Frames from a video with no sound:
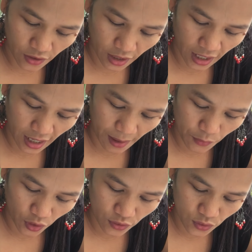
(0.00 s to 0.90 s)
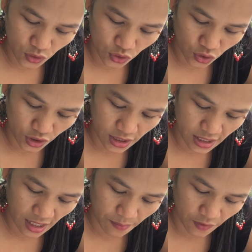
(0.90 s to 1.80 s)
Okay, I'm going to draw the
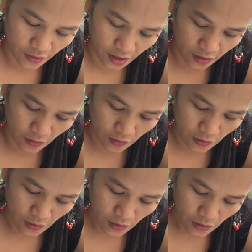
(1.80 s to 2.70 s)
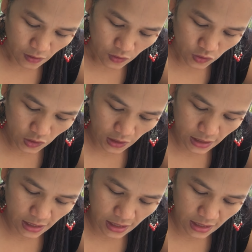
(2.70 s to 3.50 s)
same thing, just a